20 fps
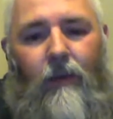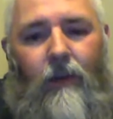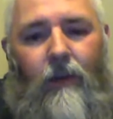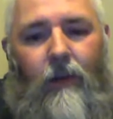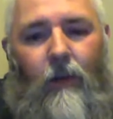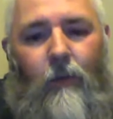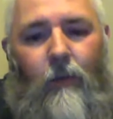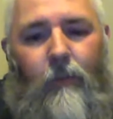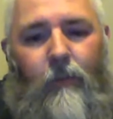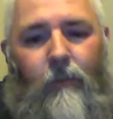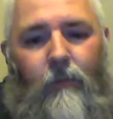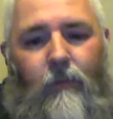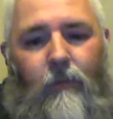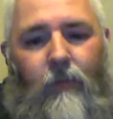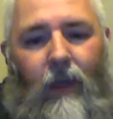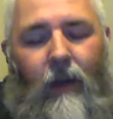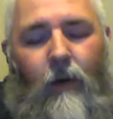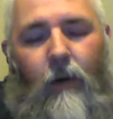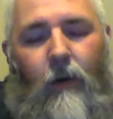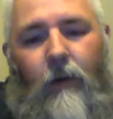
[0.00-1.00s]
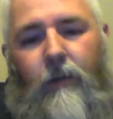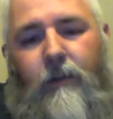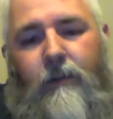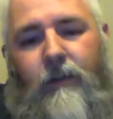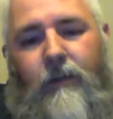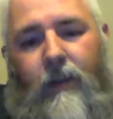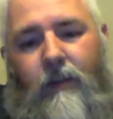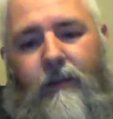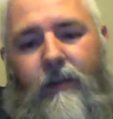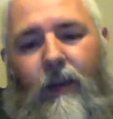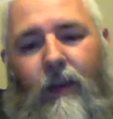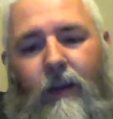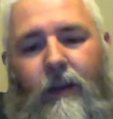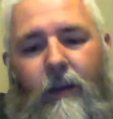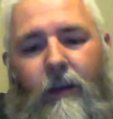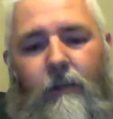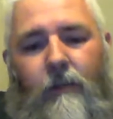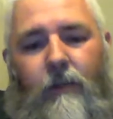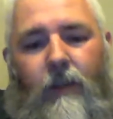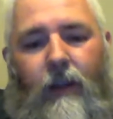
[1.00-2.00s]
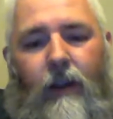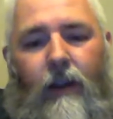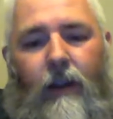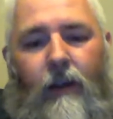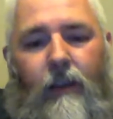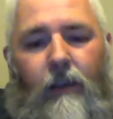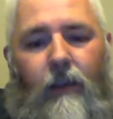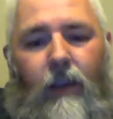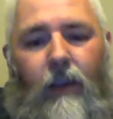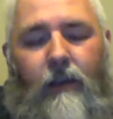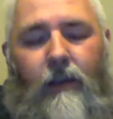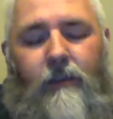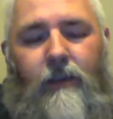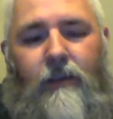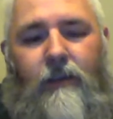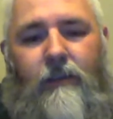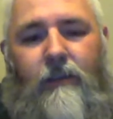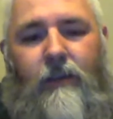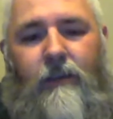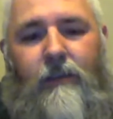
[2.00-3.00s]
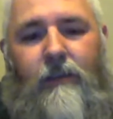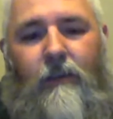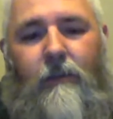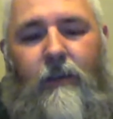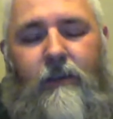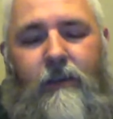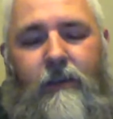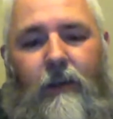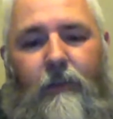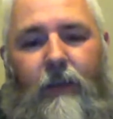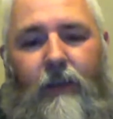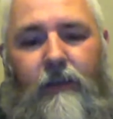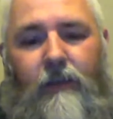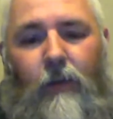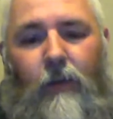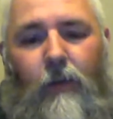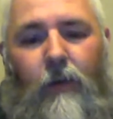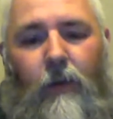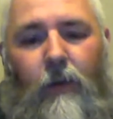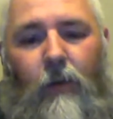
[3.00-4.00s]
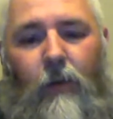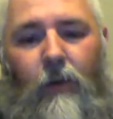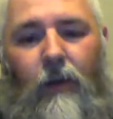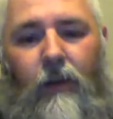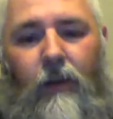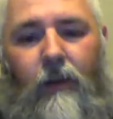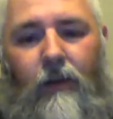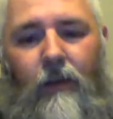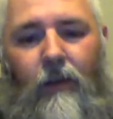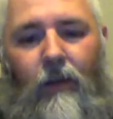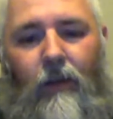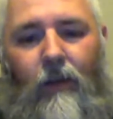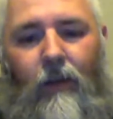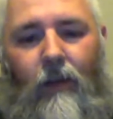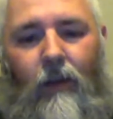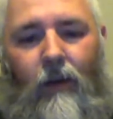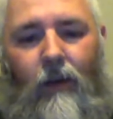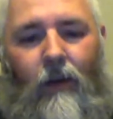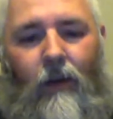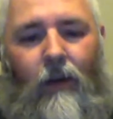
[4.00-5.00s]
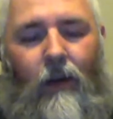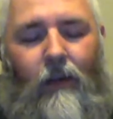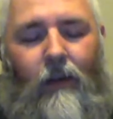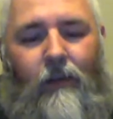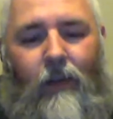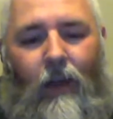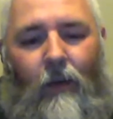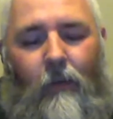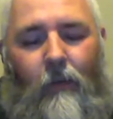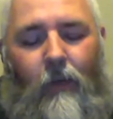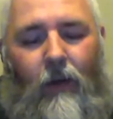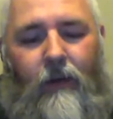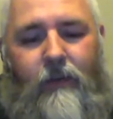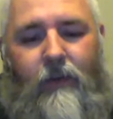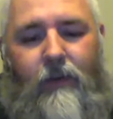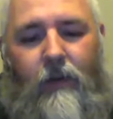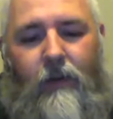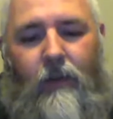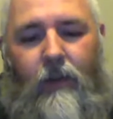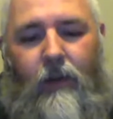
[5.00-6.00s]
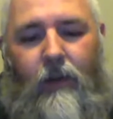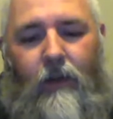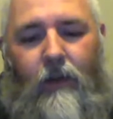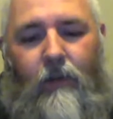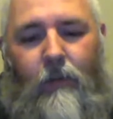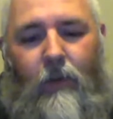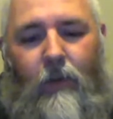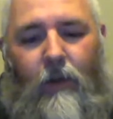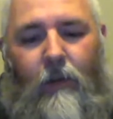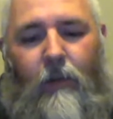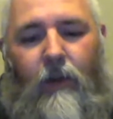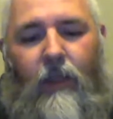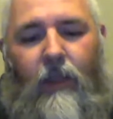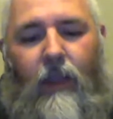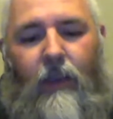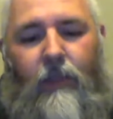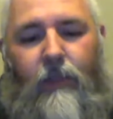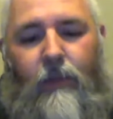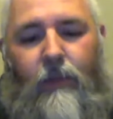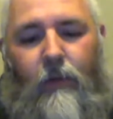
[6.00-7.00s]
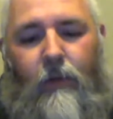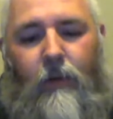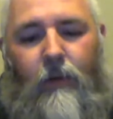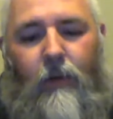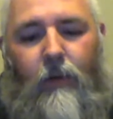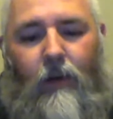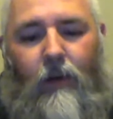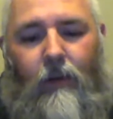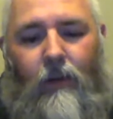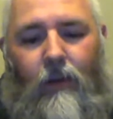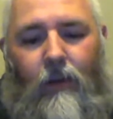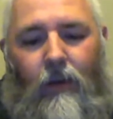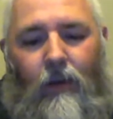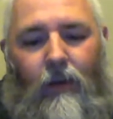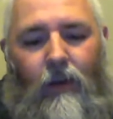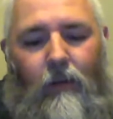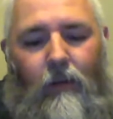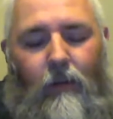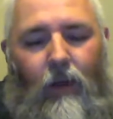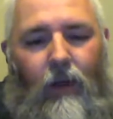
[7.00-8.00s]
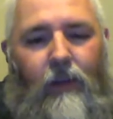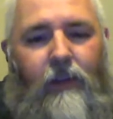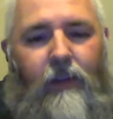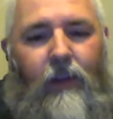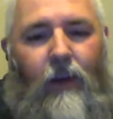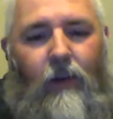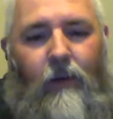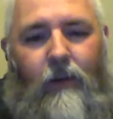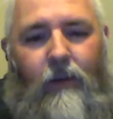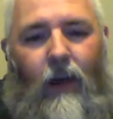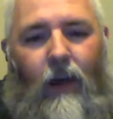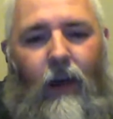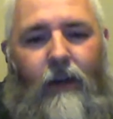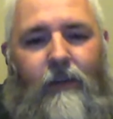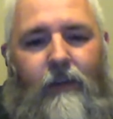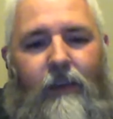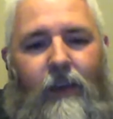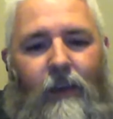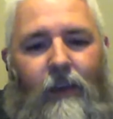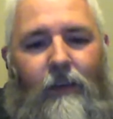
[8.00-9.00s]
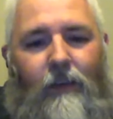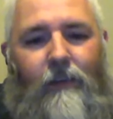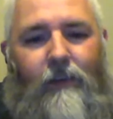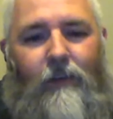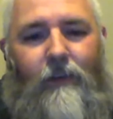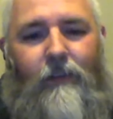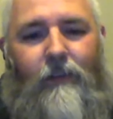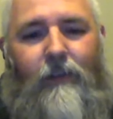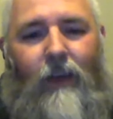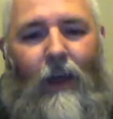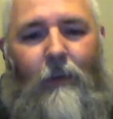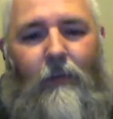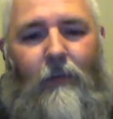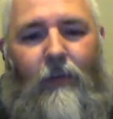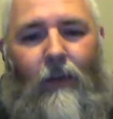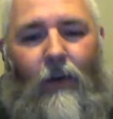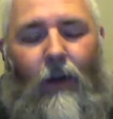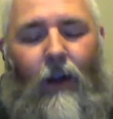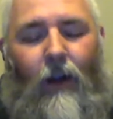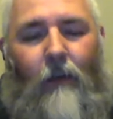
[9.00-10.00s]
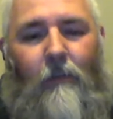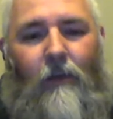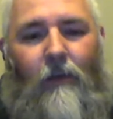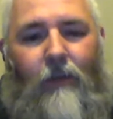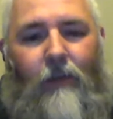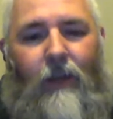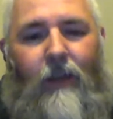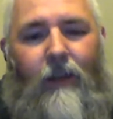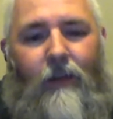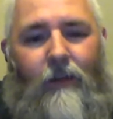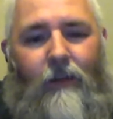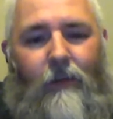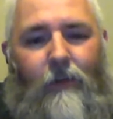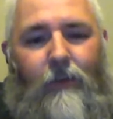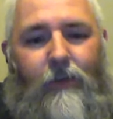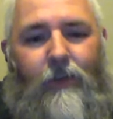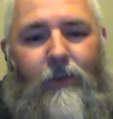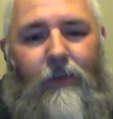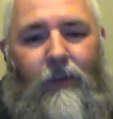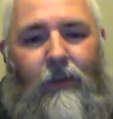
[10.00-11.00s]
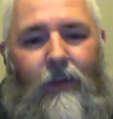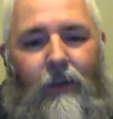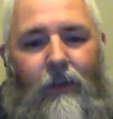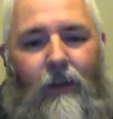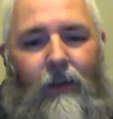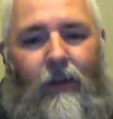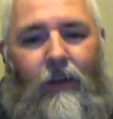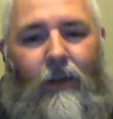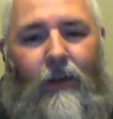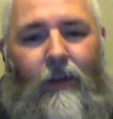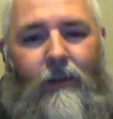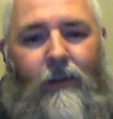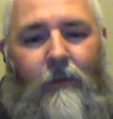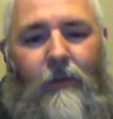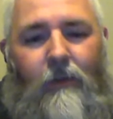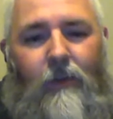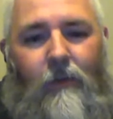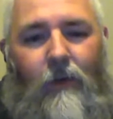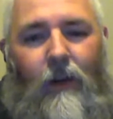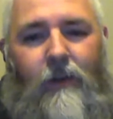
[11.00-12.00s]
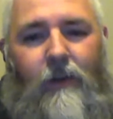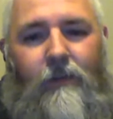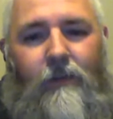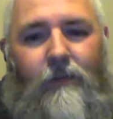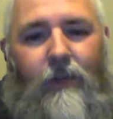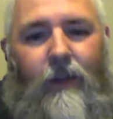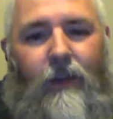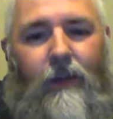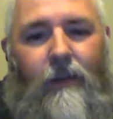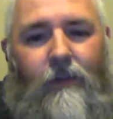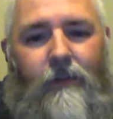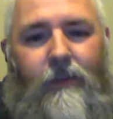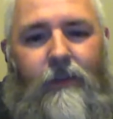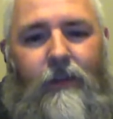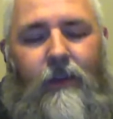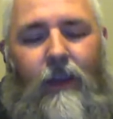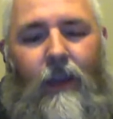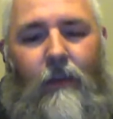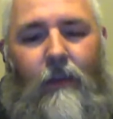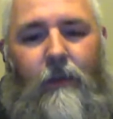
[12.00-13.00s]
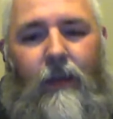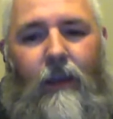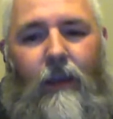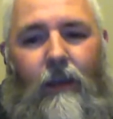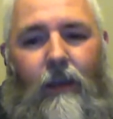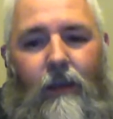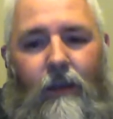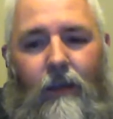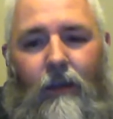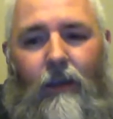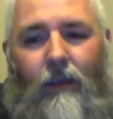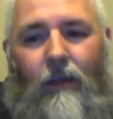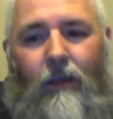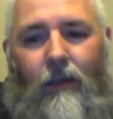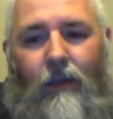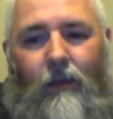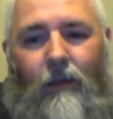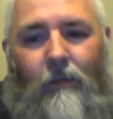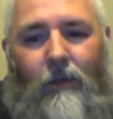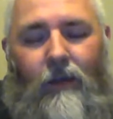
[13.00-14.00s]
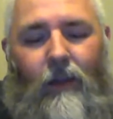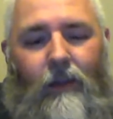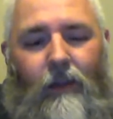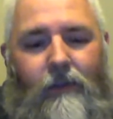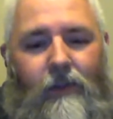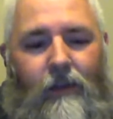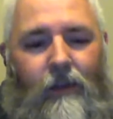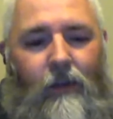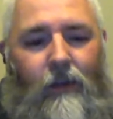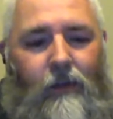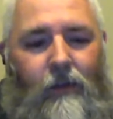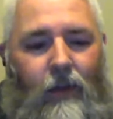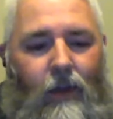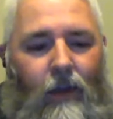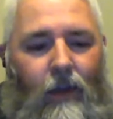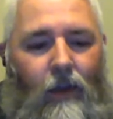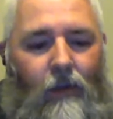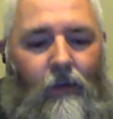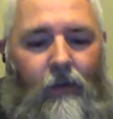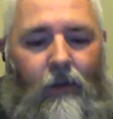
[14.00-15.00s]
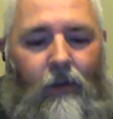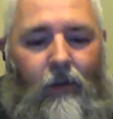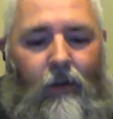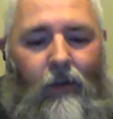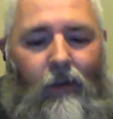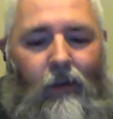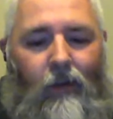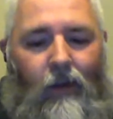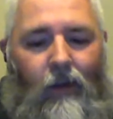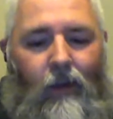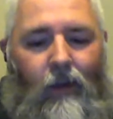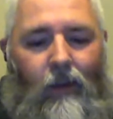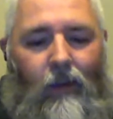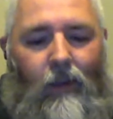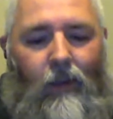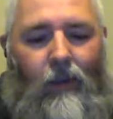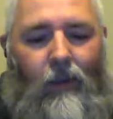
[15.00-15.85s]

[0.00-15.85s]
you know, they're on TikTok over there, and you can actually see some of the stuff that's going on. Uh, I, I, watched earlier the, where they threw Molotov cocktails on top of the armored vehicles, uh, some of the Russian vehicles that came in. I'm gonna let you know now. Uh,